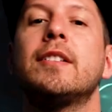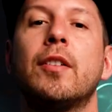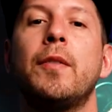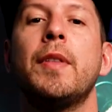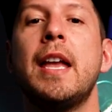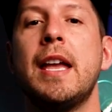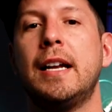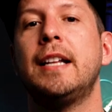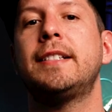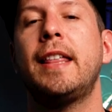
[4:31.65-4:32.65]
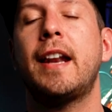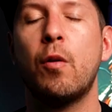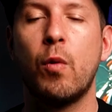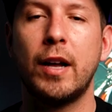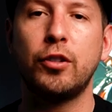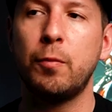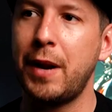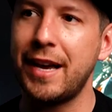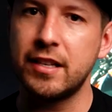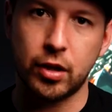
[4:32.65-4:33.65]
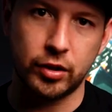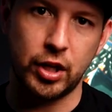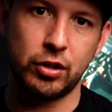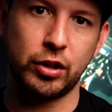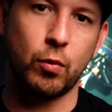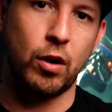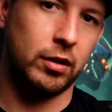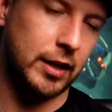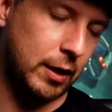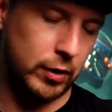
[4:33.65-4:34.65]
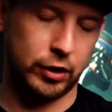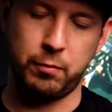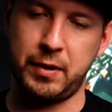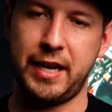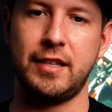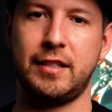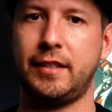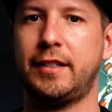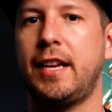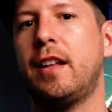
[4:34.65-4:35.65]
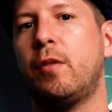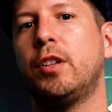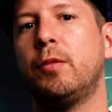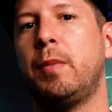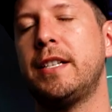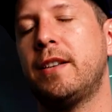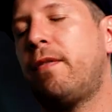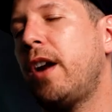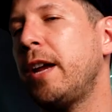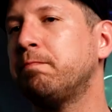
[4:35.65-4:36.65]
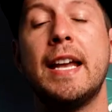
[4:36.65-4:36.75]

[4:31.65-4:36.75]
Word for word: So let's say that I want to place something on the wall. I want to place, let's say that I want to place a frame.